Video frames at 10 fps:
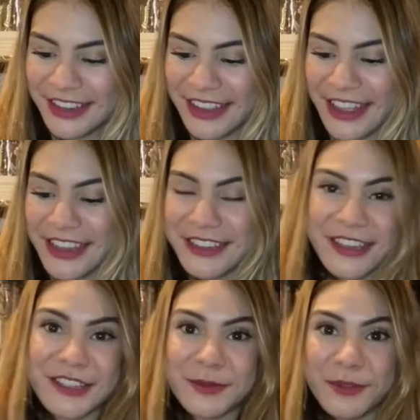a
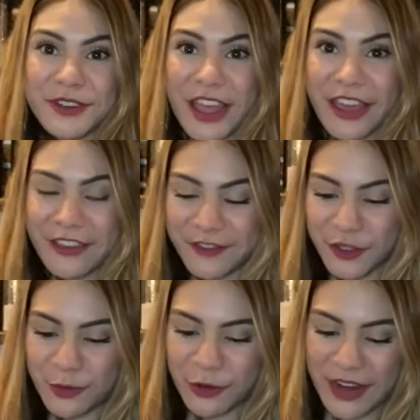teaspoon of
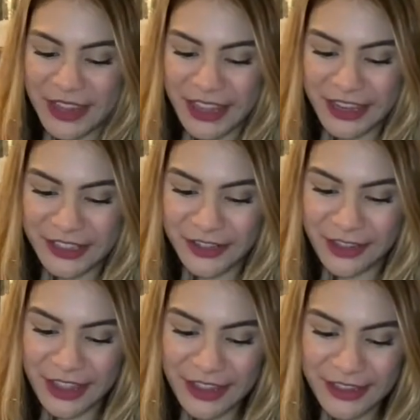turmeric into
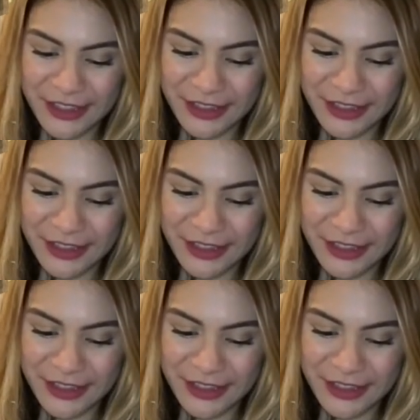this.